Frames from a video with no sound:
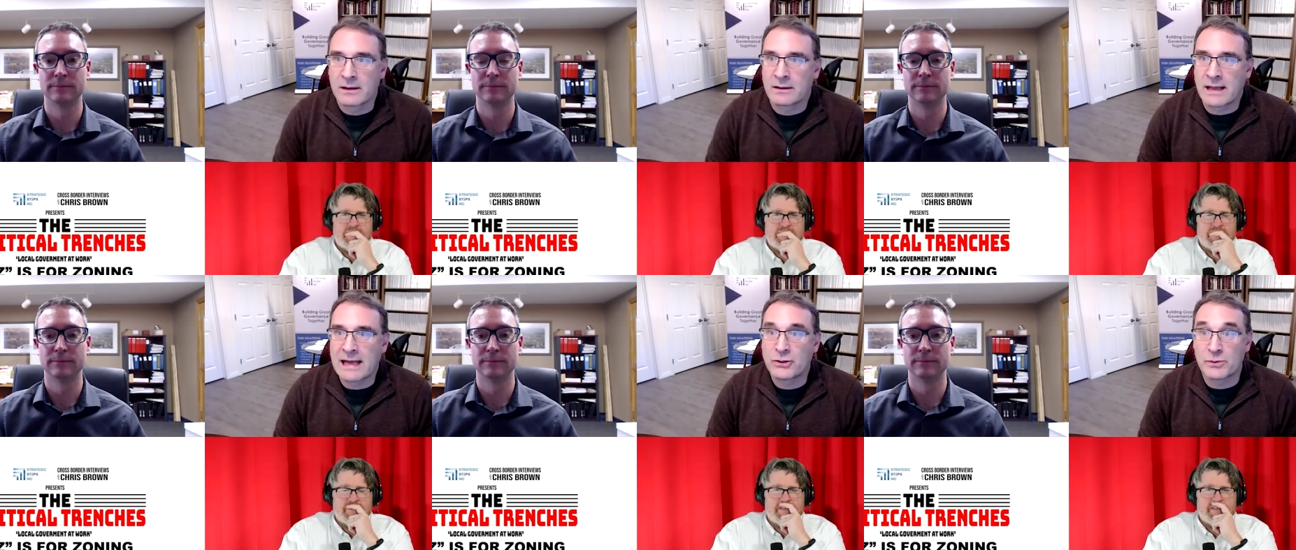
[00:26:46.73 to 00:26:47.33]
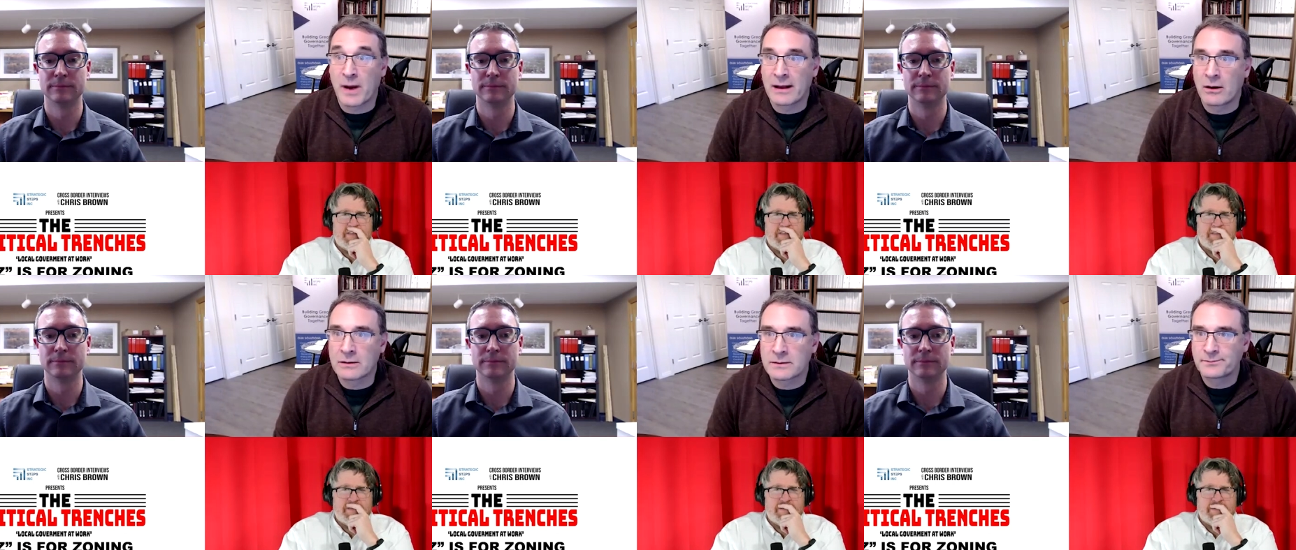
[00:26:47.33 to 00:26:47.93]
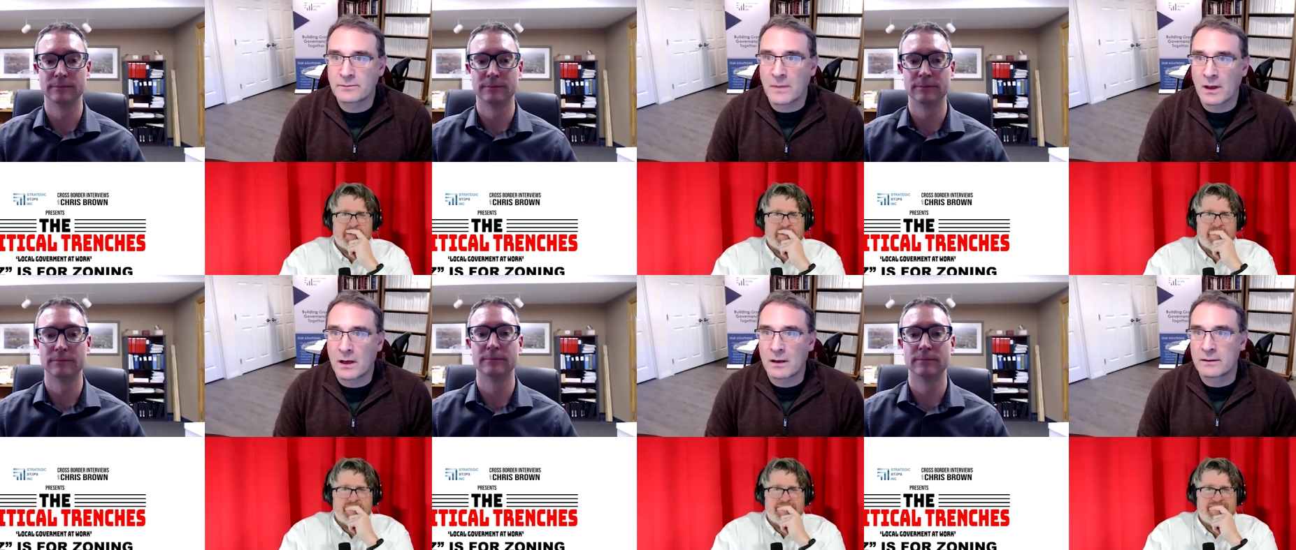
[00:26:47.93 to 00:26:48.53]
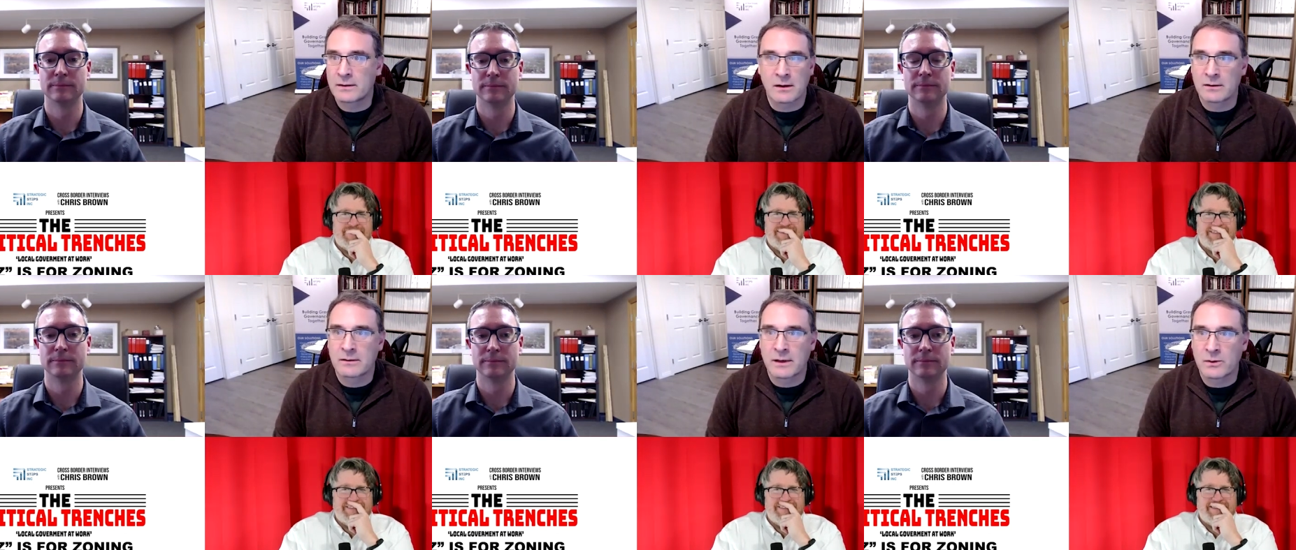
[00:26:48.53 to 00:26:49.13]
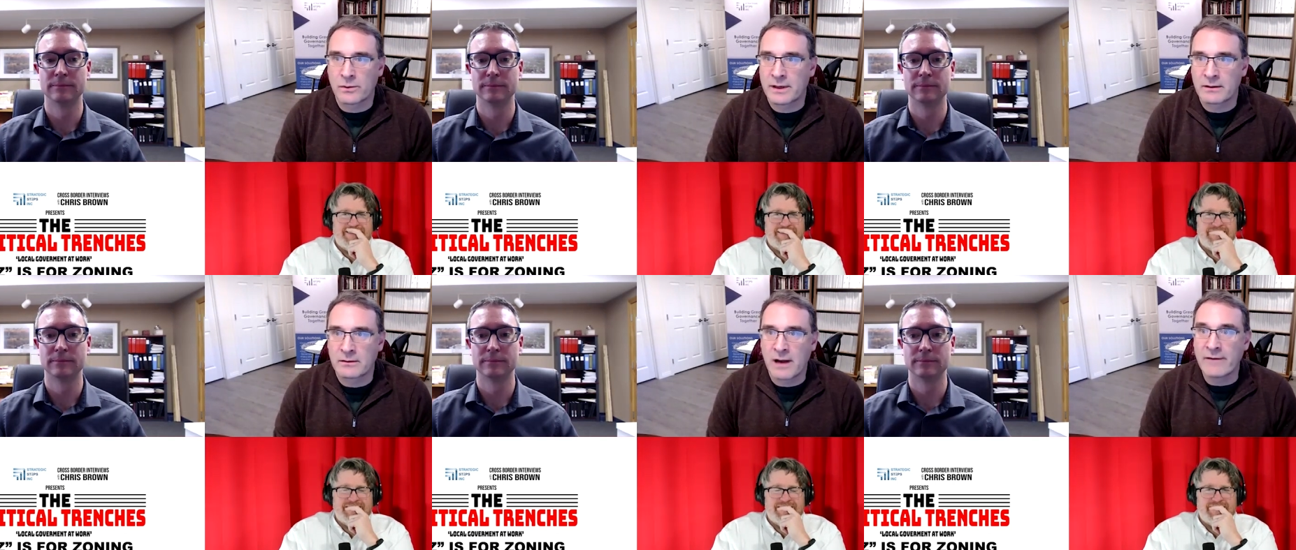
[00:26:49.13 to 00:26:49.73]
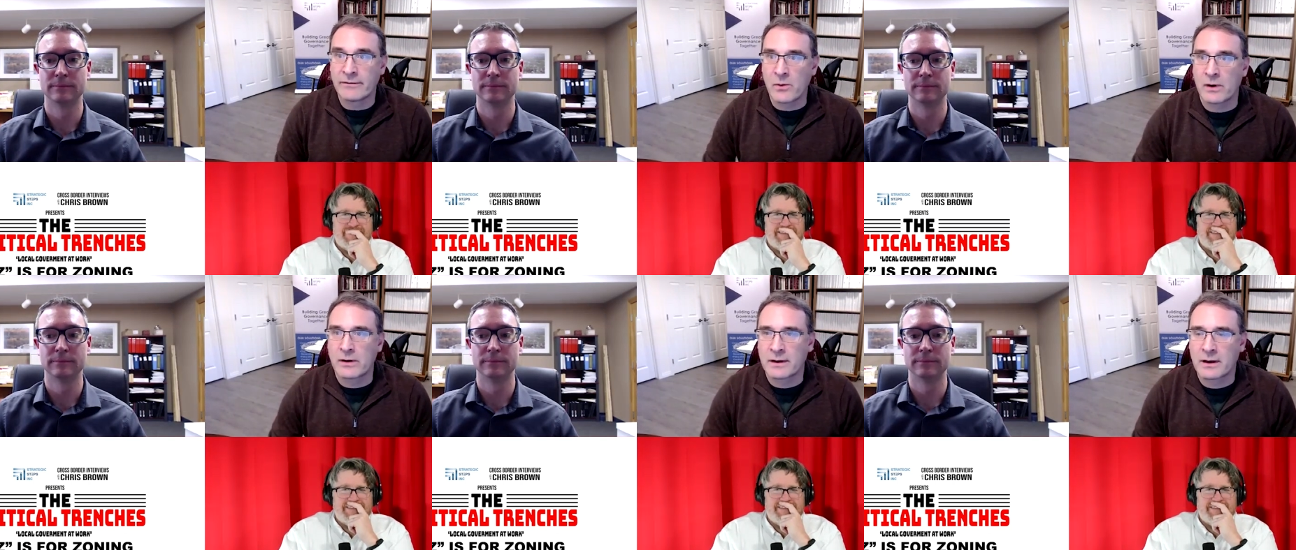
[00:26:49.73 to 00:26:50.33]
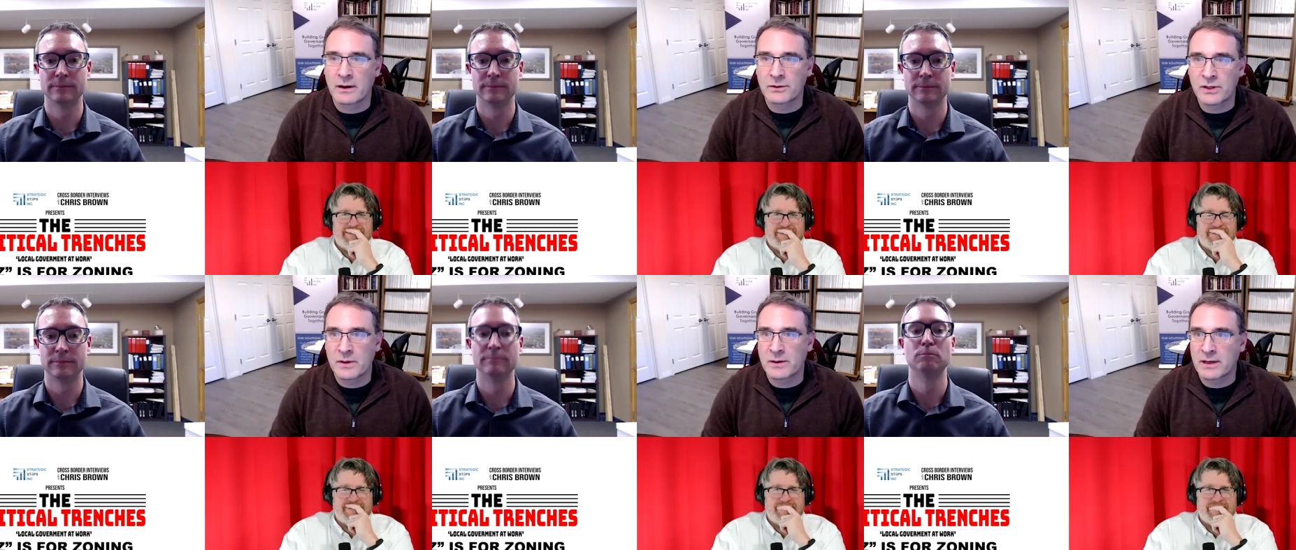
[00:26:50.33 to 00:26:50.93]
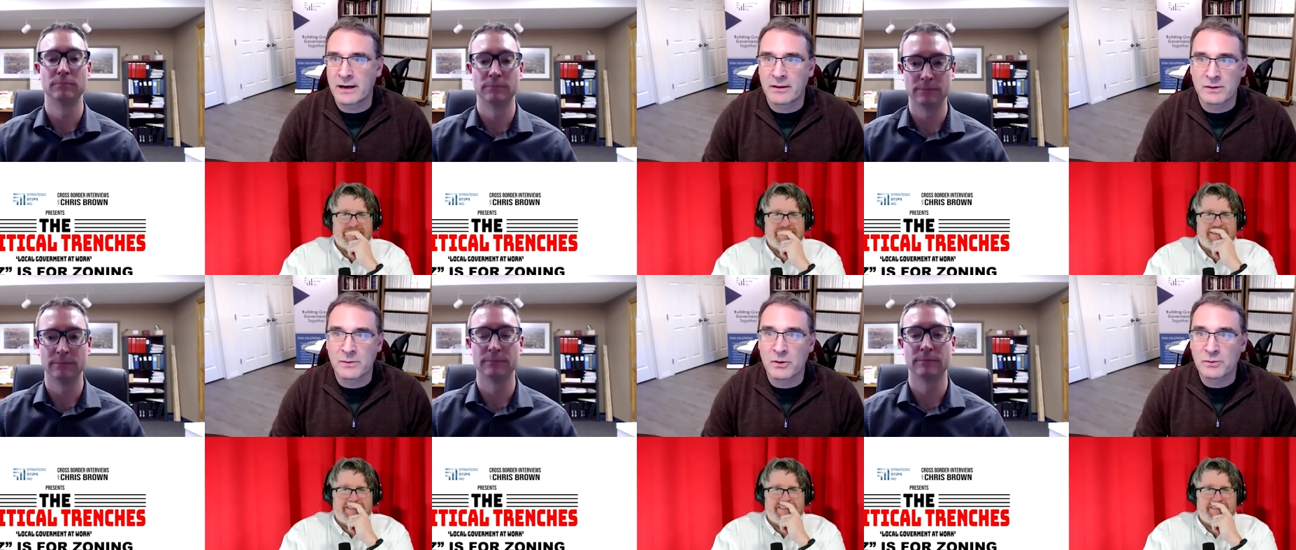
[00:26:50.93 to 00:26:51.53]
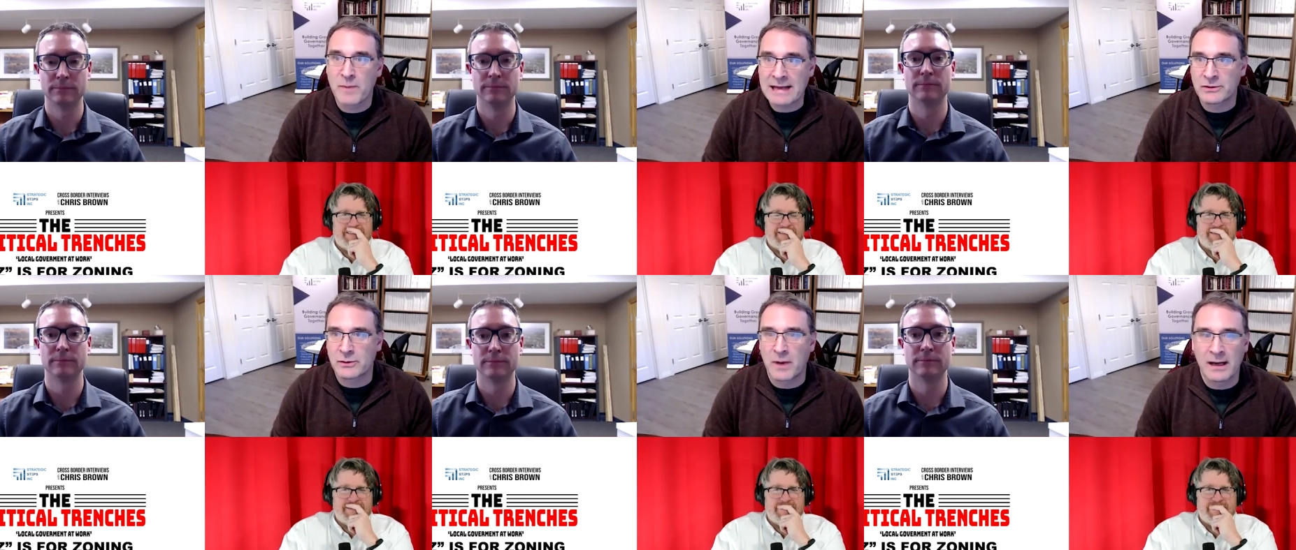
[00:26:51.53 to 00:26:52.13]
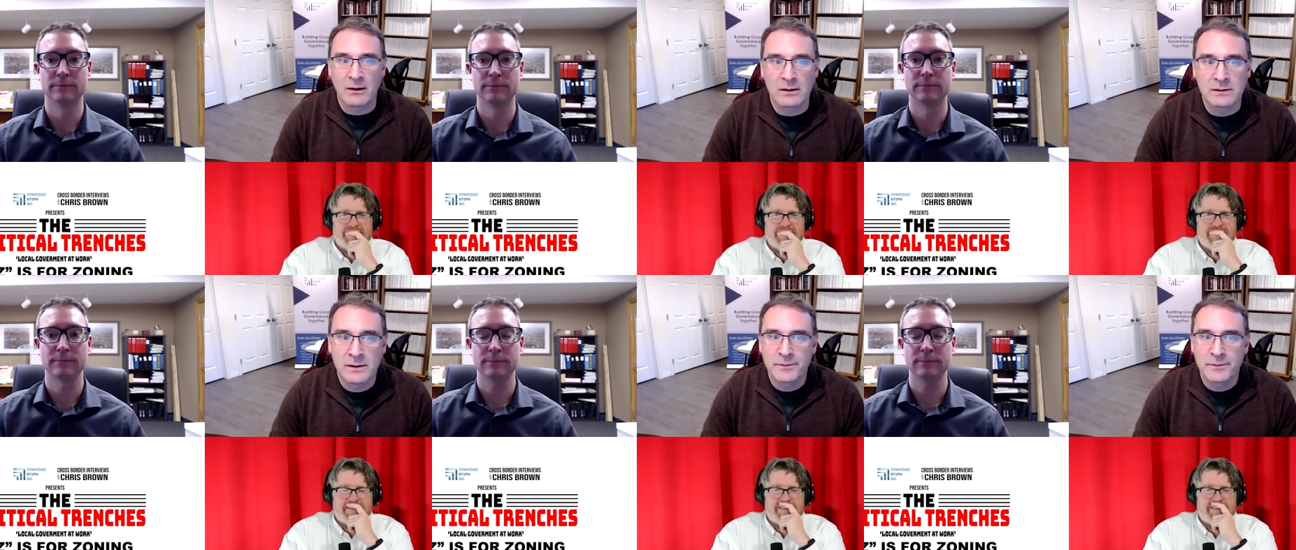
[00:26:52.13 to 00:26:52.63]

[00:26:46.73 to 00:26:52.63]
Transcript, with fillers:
Speaker 1: land use bylaws uh, that aren't, I don't think they're everywhere in the country, but it's kind of the, some of those master bylaws.